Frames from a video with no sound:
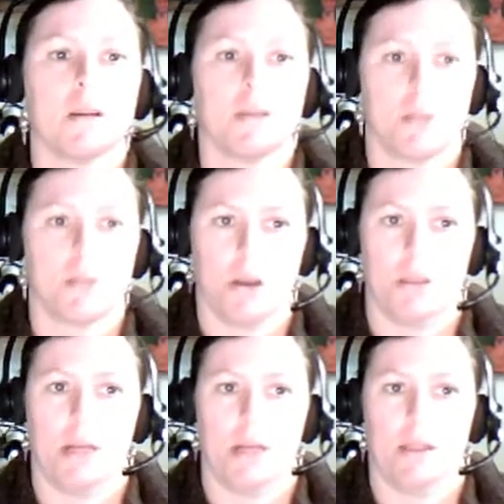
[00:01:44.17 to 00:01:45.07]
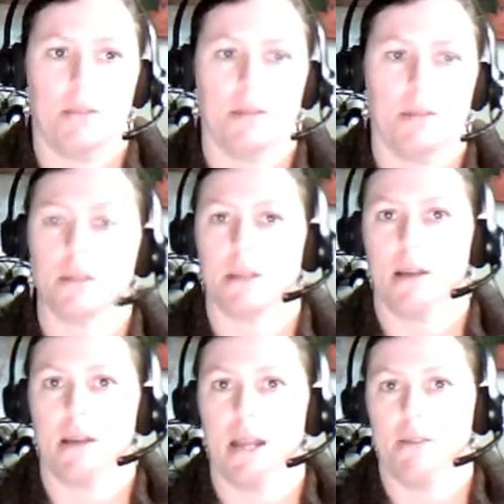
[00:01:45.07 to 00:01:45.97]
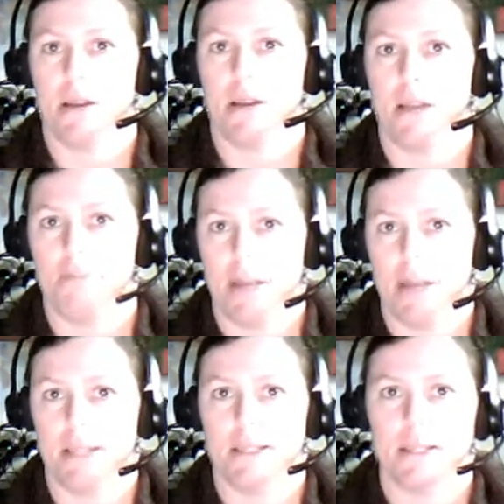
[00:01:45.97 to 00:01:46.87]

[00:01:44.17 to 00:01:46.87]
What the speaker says: So that, because there are never enough beds,